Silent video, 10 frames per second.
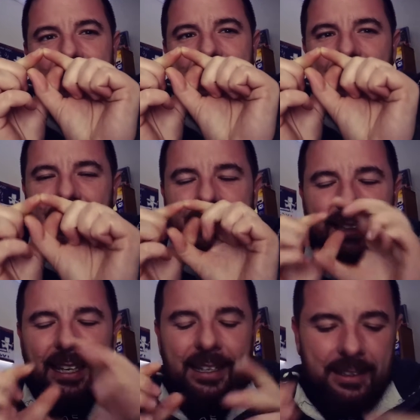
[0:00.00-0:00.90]
it's
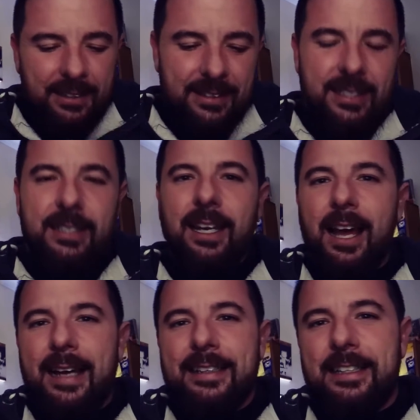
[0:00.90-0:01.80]
getting
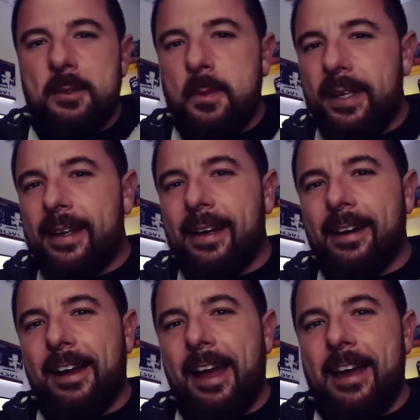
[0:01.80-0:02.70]
slightly
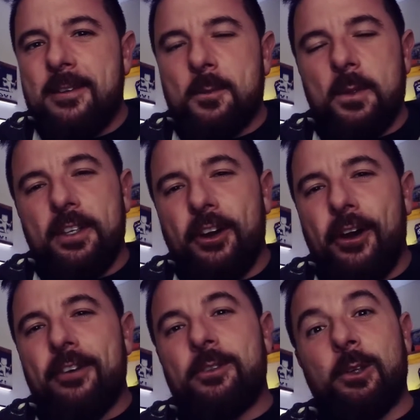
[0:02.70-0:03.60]
bigger as we
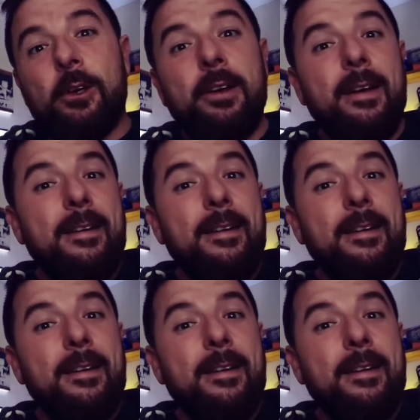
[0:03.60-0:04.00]
go. So